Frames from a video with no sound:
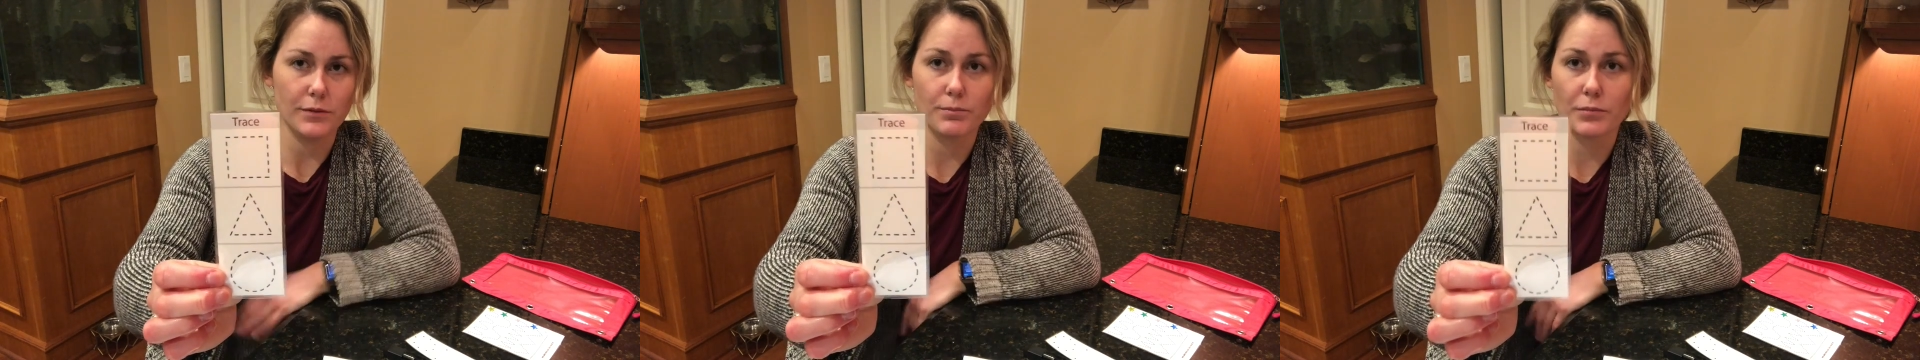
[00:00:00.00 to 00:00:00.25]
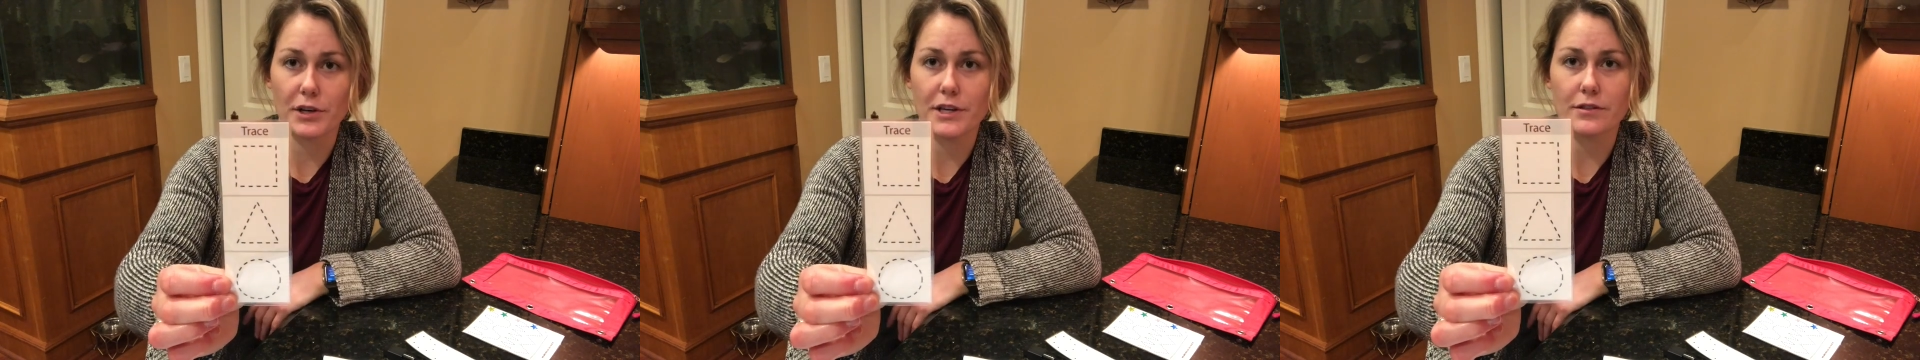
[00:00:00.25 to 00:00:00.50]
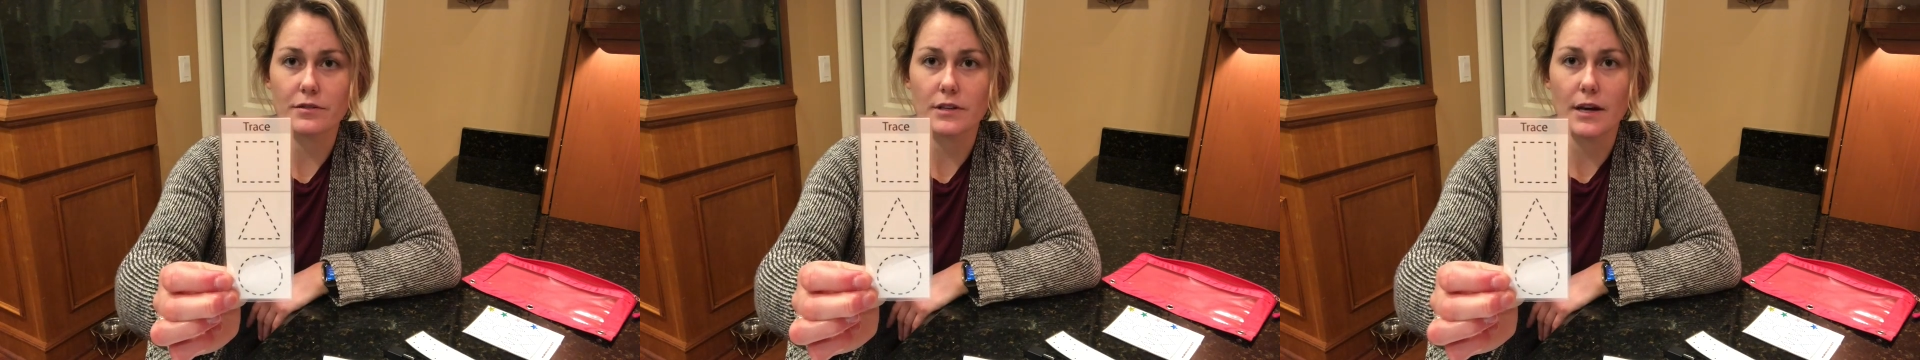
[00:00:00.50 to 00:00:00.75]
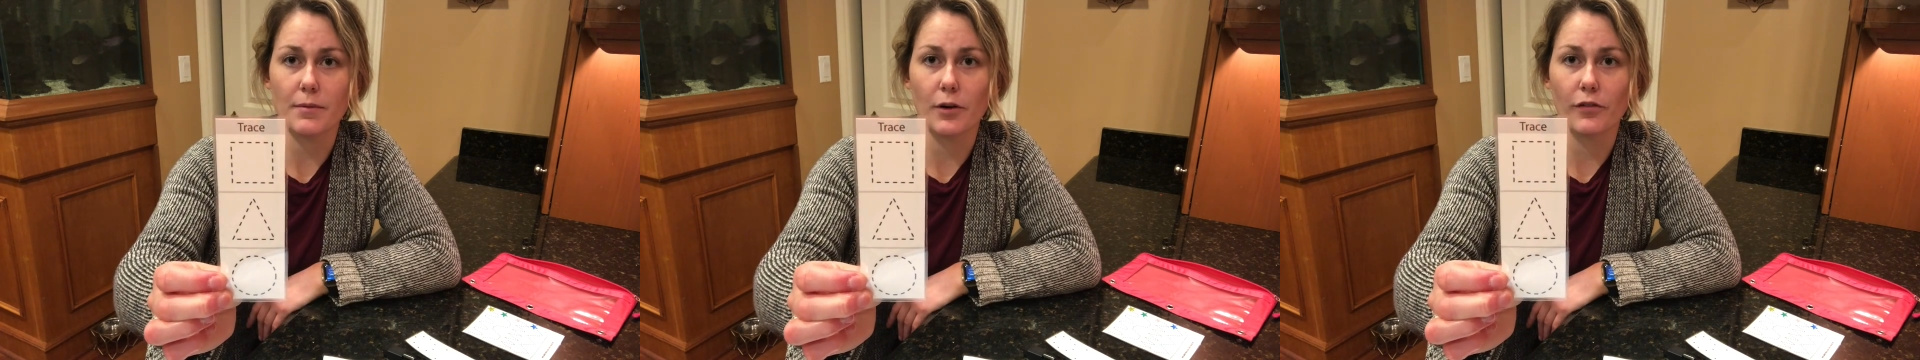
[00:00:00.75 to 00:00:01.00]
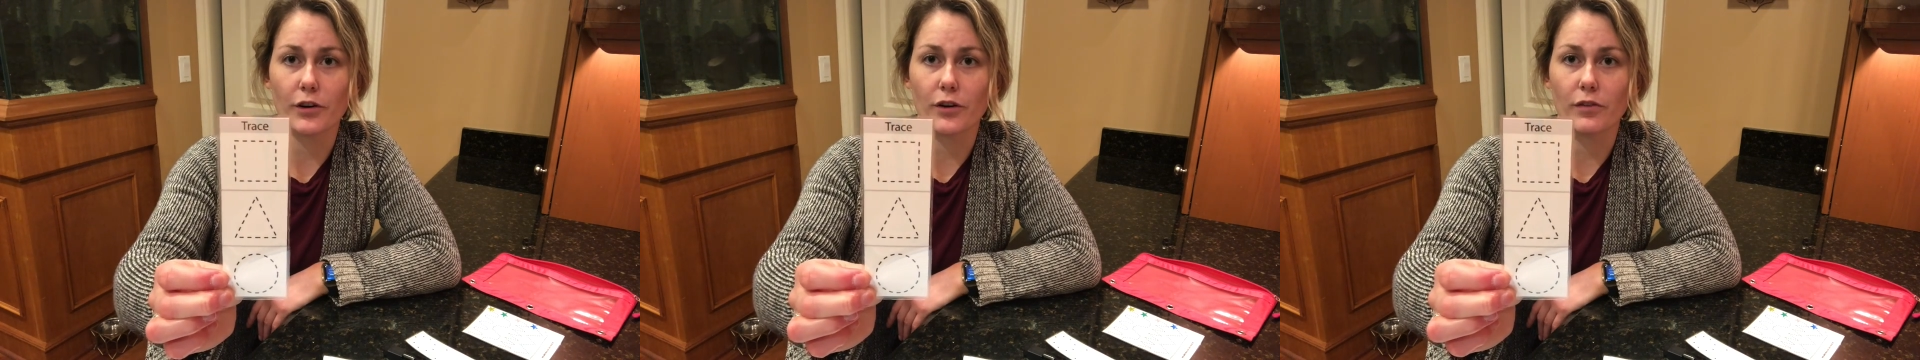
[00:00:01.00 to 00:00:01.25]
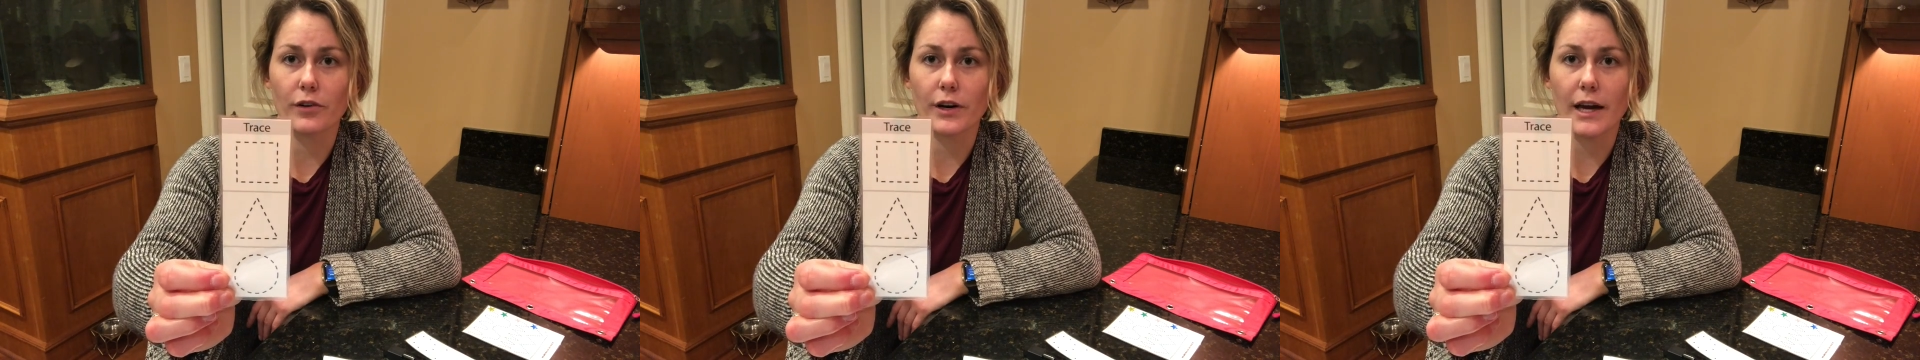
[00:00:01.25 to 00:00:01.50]
reuse them over and
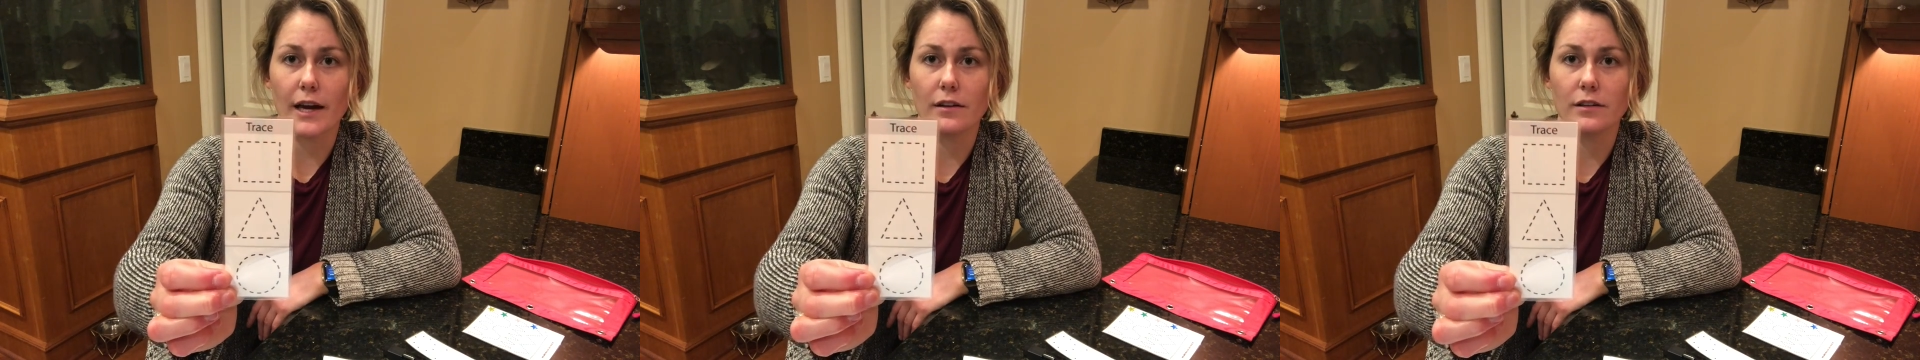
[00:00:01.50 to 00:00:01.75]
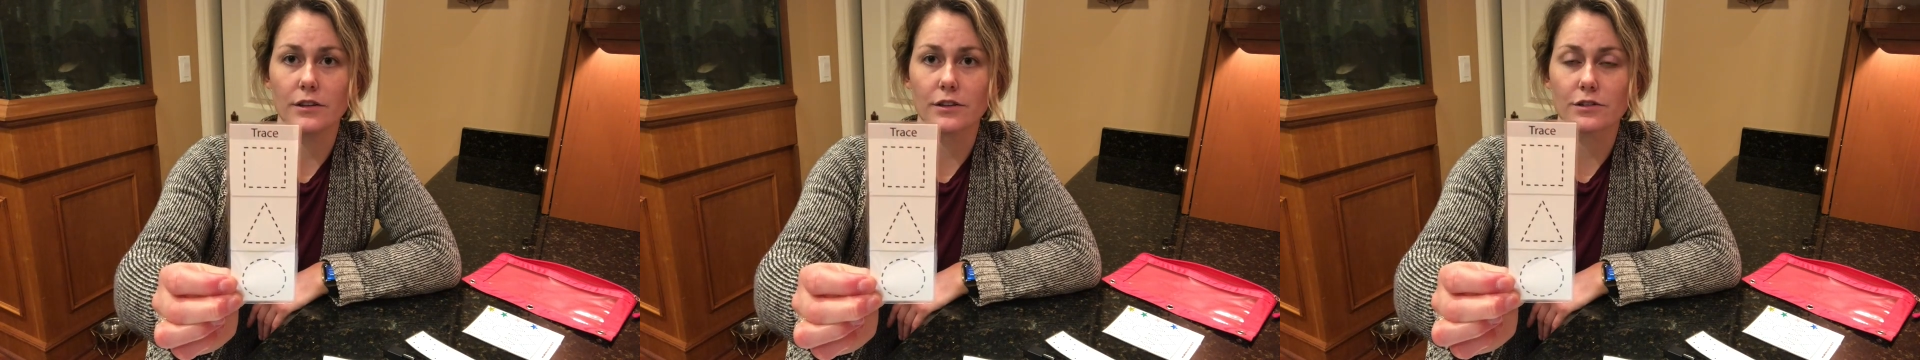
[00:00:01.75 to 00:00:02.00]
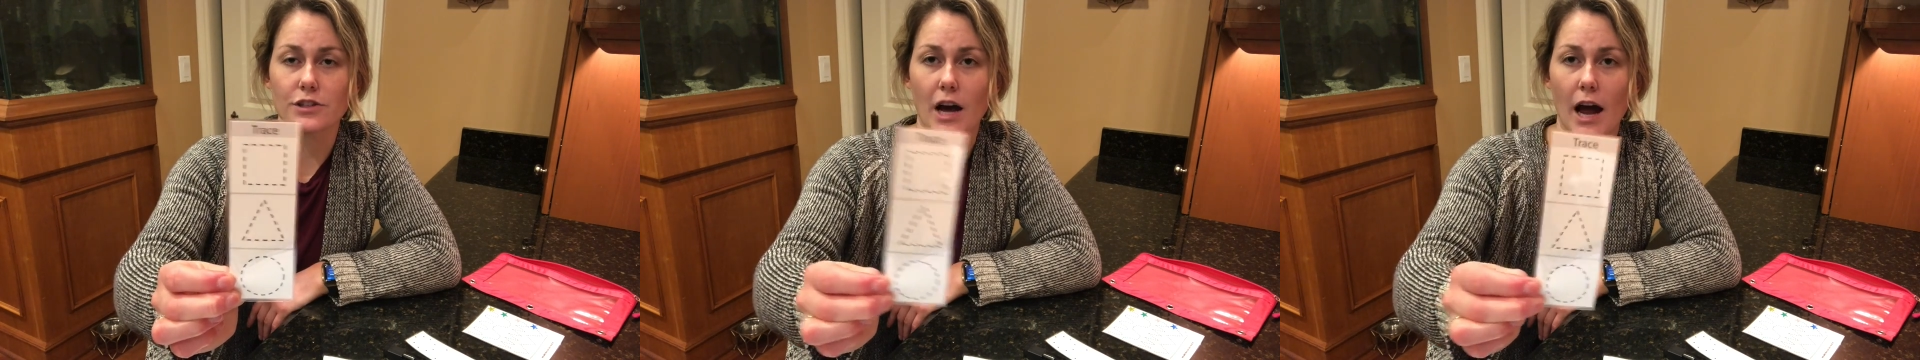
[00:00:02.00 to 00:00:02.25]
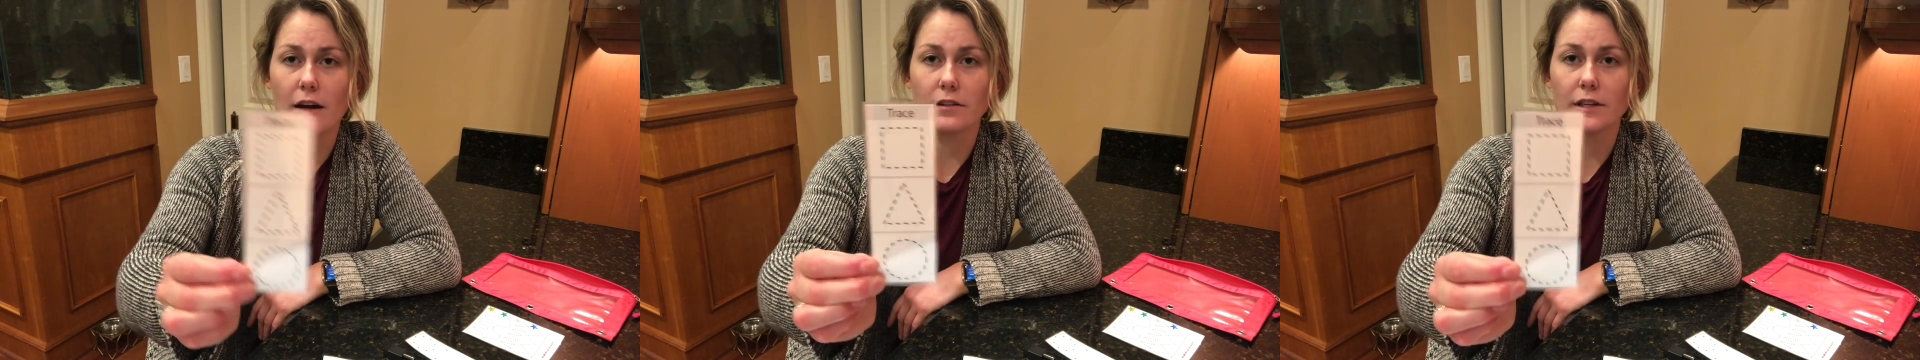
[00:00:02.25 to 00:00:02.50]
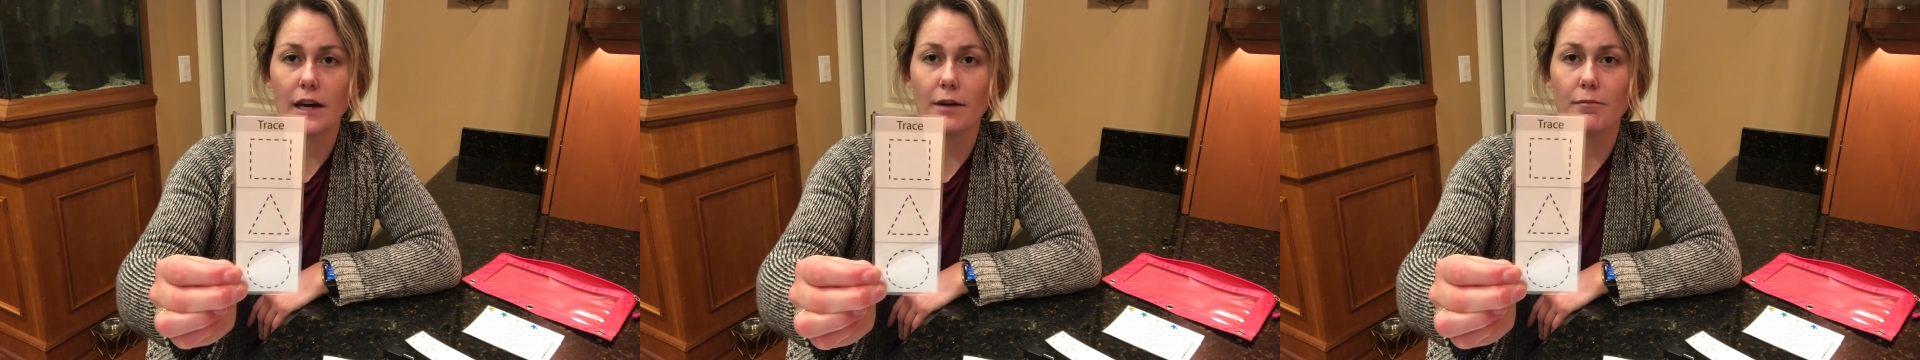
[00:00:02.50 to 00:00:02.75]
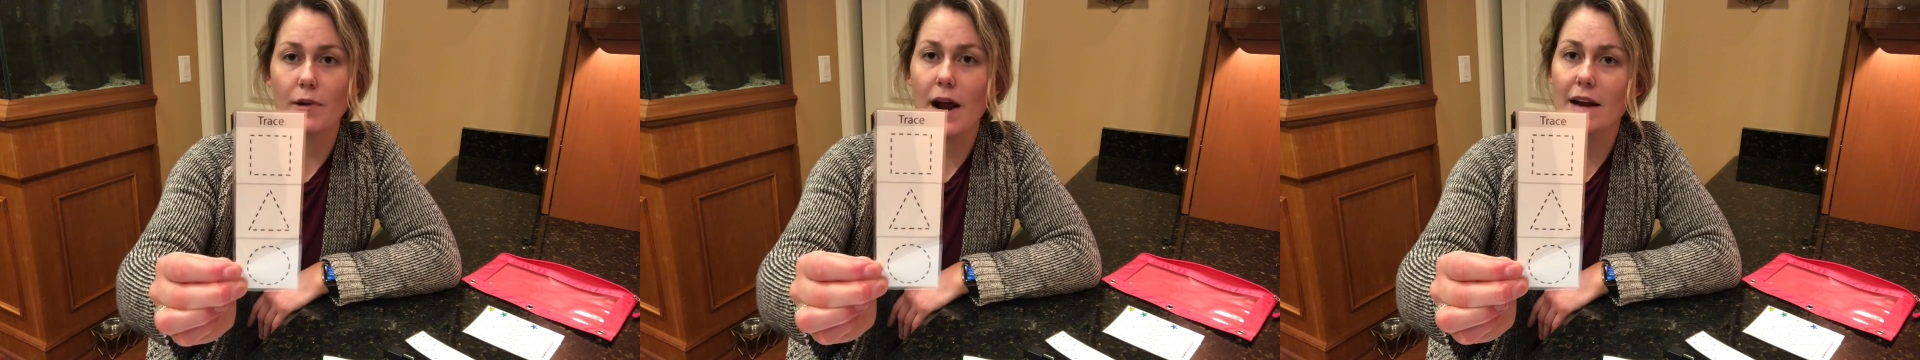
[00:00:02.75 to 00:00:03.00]
over again and your child can
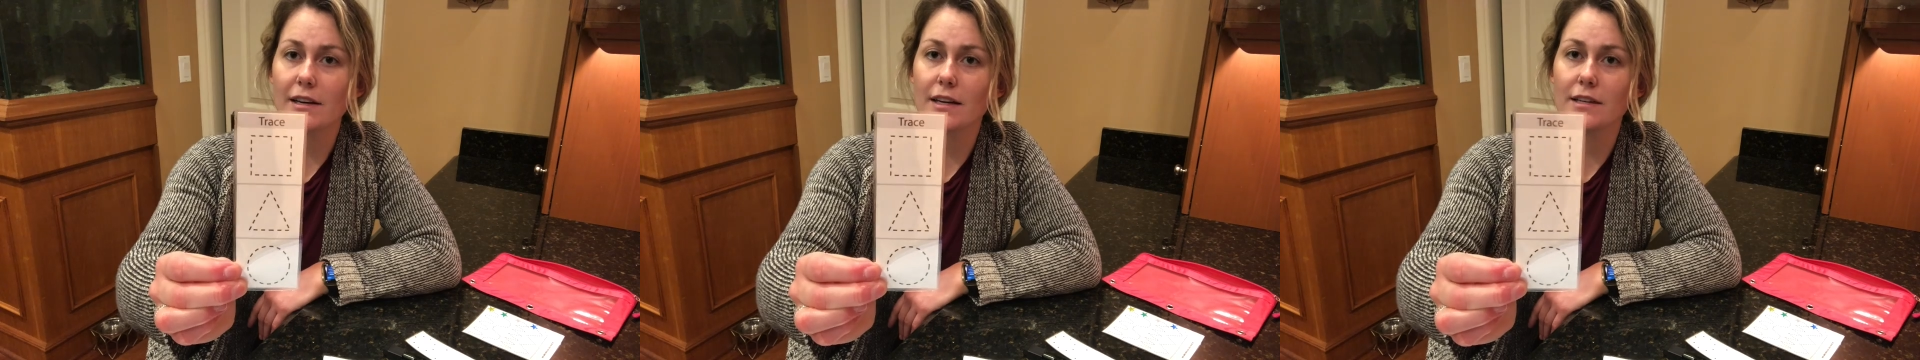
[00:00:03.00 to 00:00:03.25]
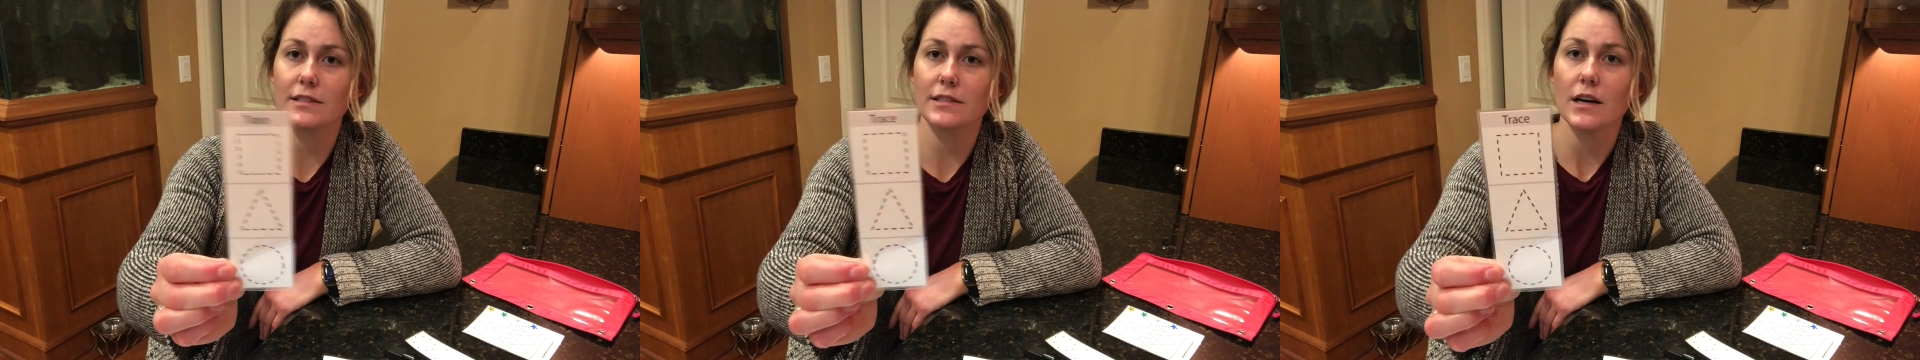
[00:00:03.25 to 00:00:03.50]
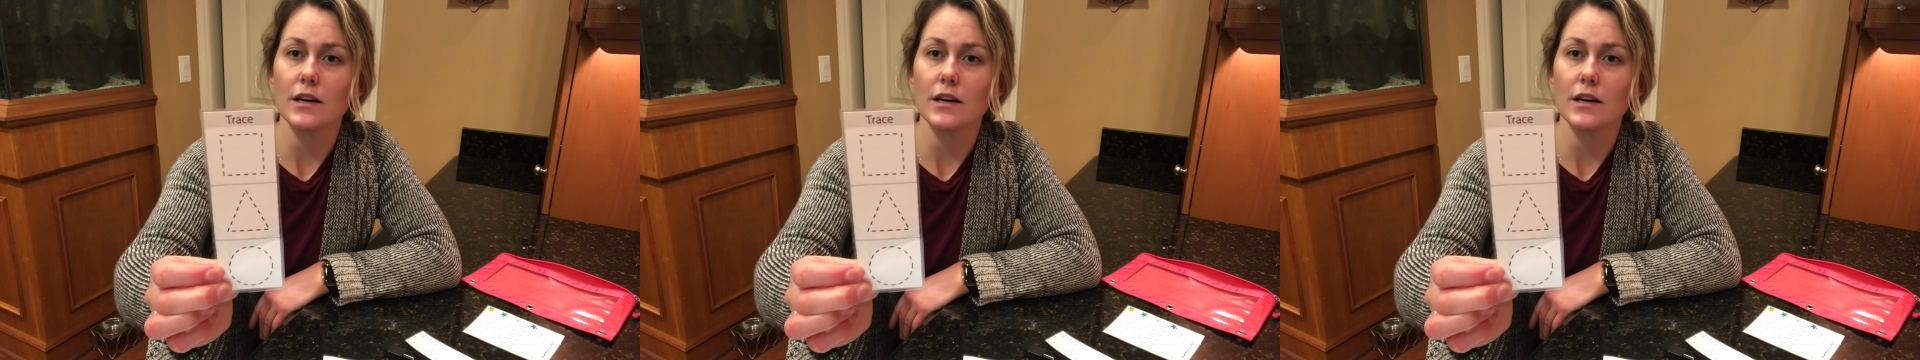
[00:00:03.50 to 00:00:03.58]
practice